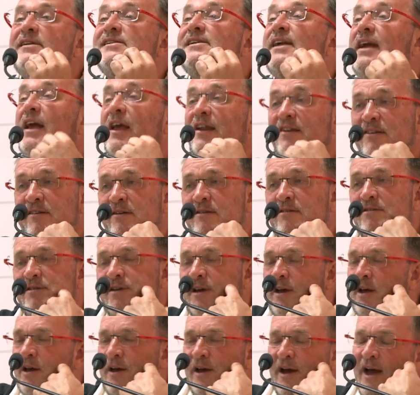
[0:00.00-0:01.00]
She isn't,
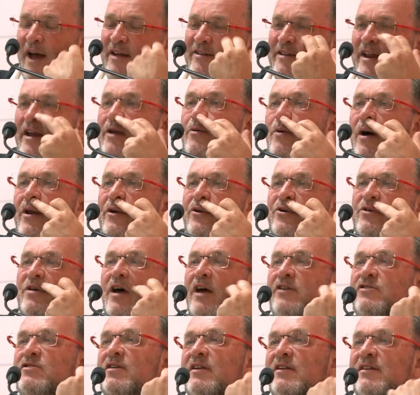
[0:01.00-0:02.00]
as anyone who
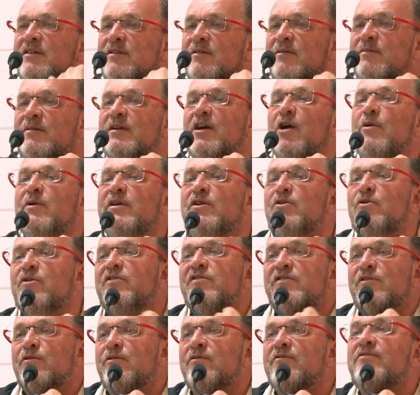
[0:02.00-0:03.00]
touches the Koh-i-Noor
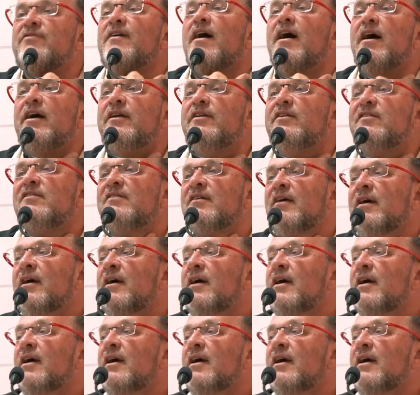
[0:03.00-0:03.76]
soon finds.